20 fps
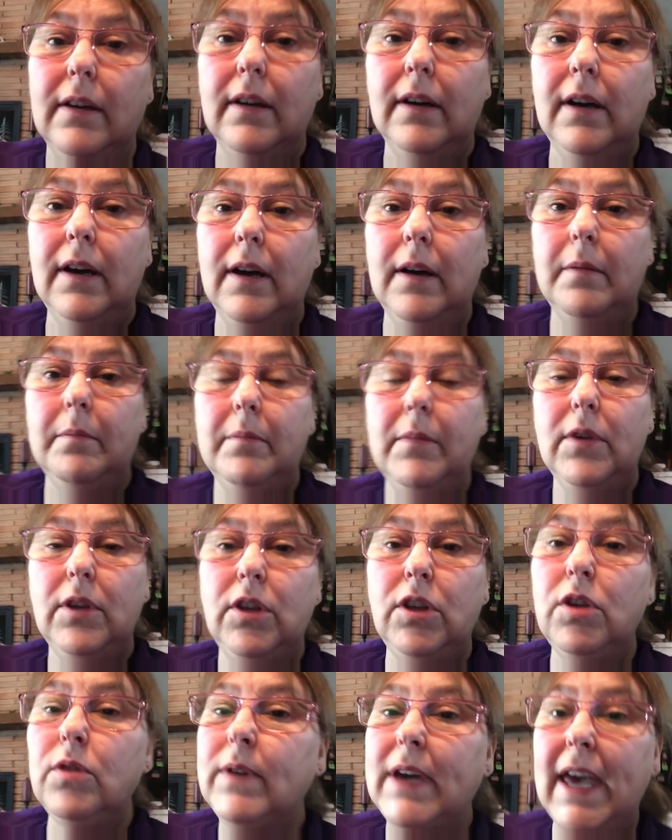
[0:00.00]
Um,
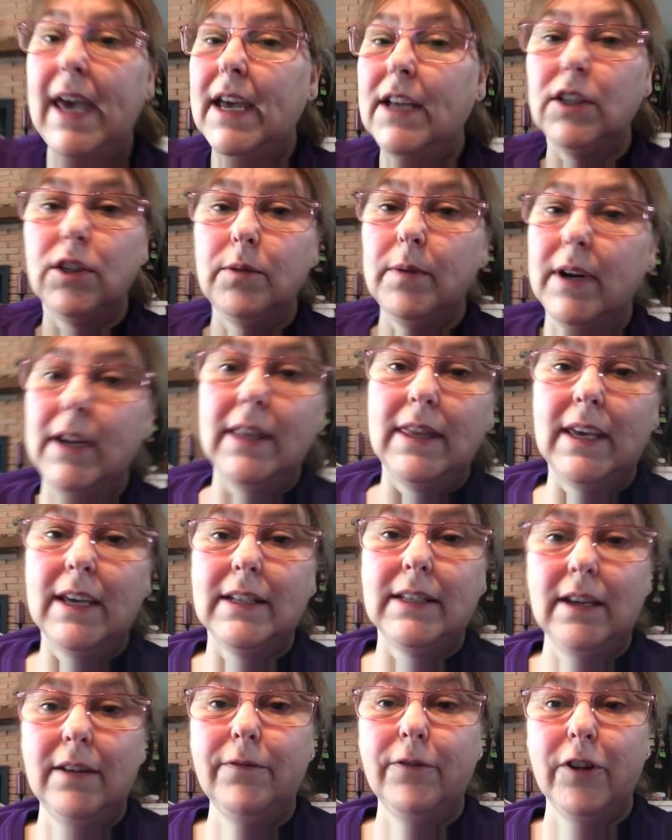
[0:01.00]
you can't do
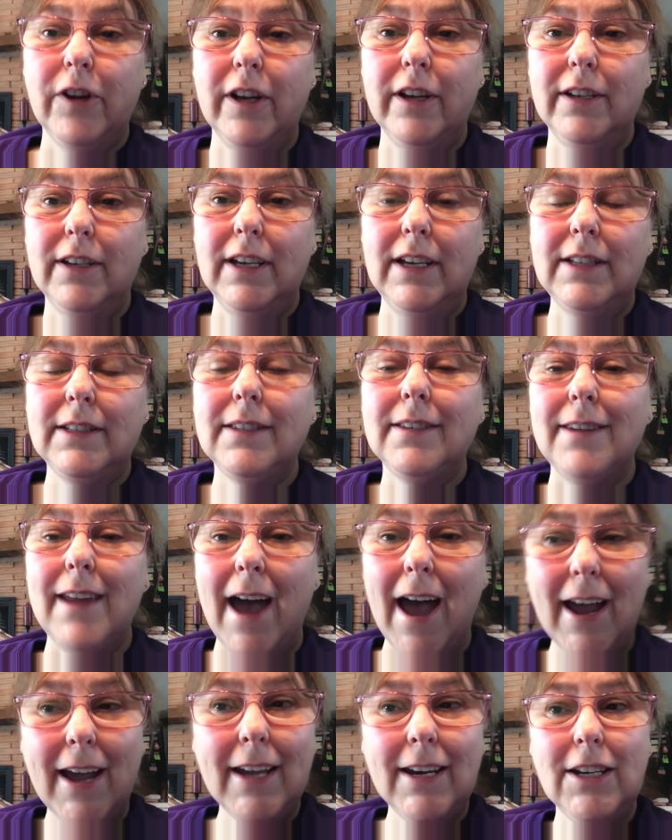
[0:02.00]
anything different. It's
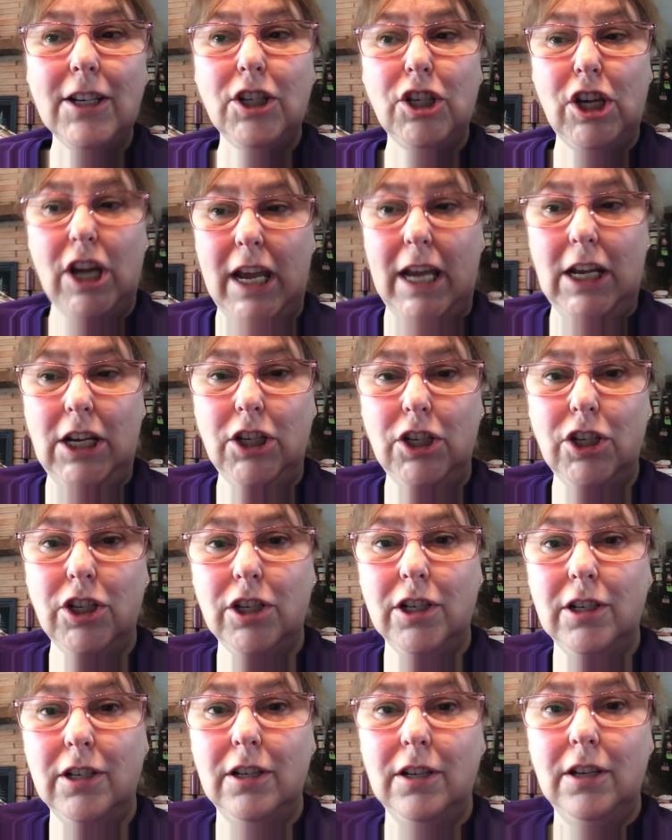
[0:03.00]
not going to
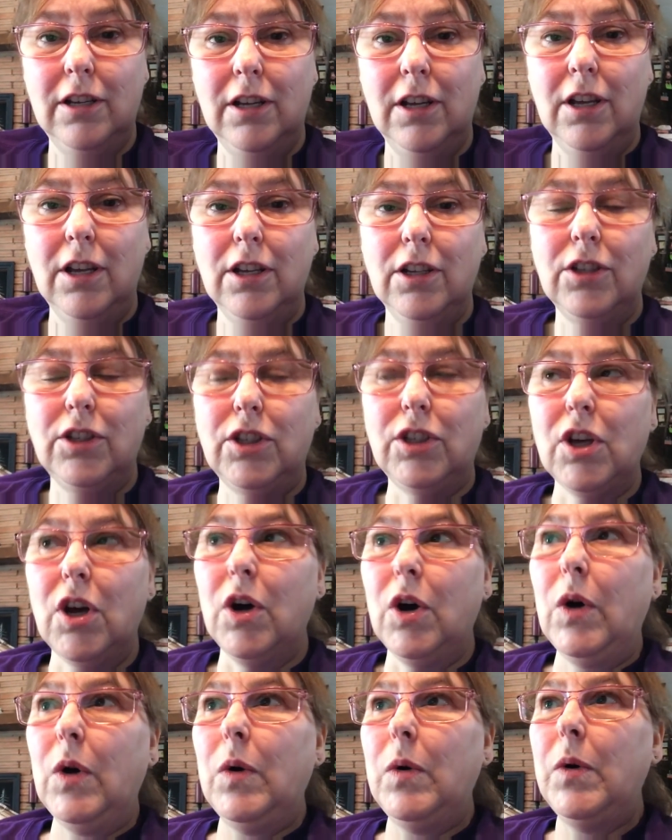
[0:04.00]
change.
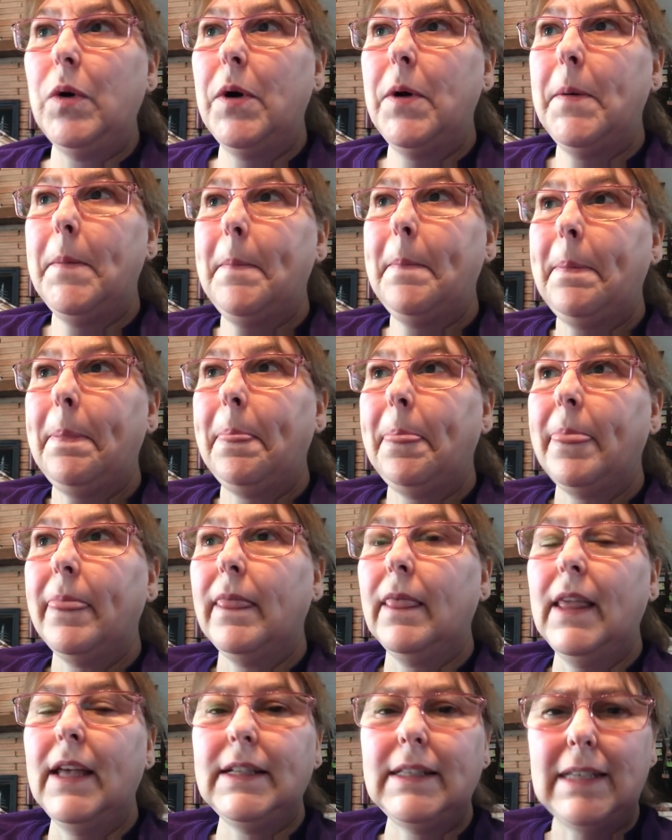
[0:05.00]
So
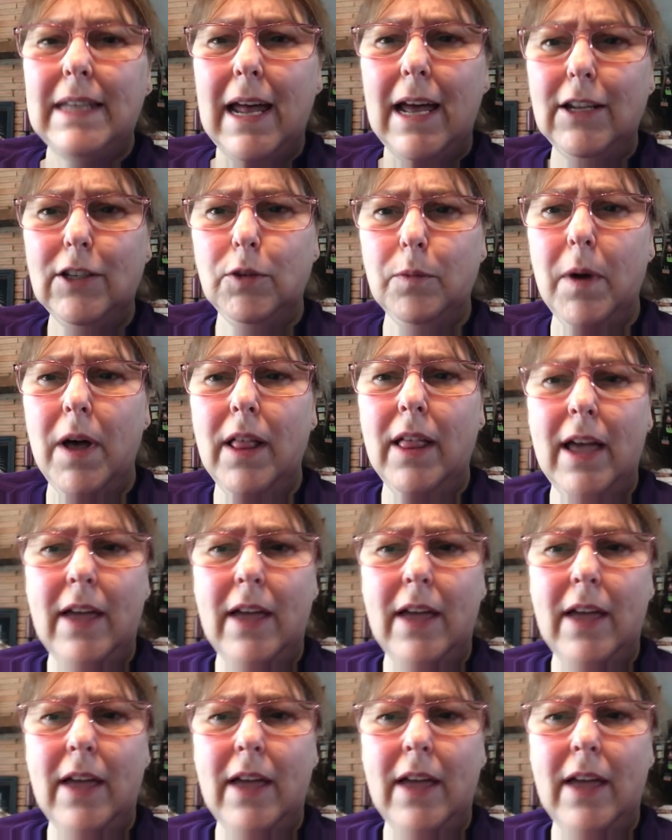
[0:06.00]
Let's not dwell